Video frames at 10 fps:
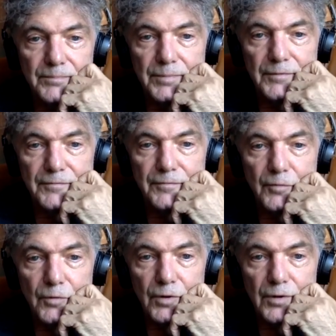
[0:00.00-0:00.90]

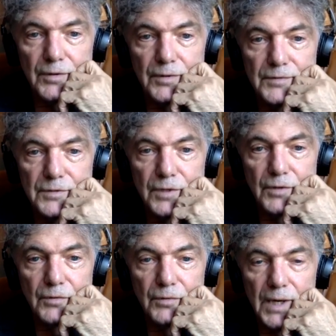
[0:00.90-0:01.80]
before.
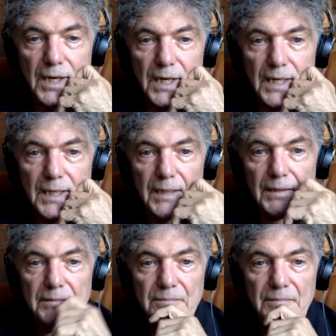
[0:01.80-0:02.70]
So,
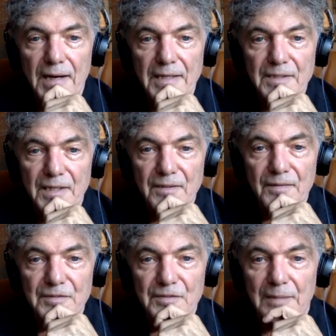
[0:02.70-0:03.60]
hi, Daniel.
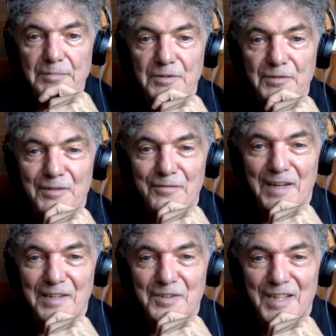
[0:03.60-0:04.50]
This is absolutely
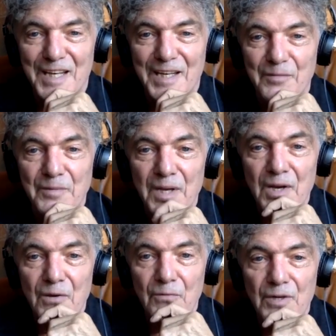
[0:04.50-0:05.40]
fascinating.
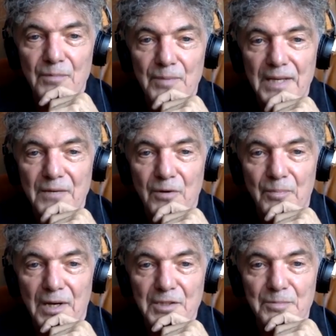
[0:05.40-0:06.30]
Would it be at all
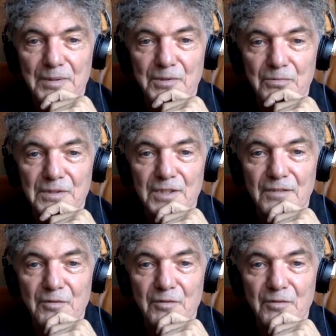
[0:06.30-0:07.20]
possible to
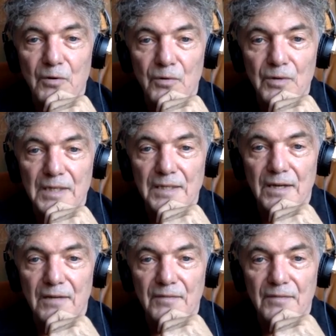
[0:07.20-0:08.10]
receive a
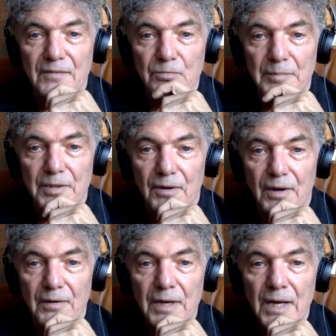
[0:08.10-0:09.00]
recording of this
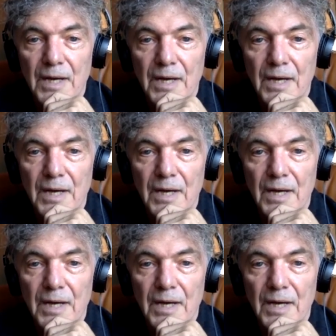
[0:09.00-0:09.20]
webinar?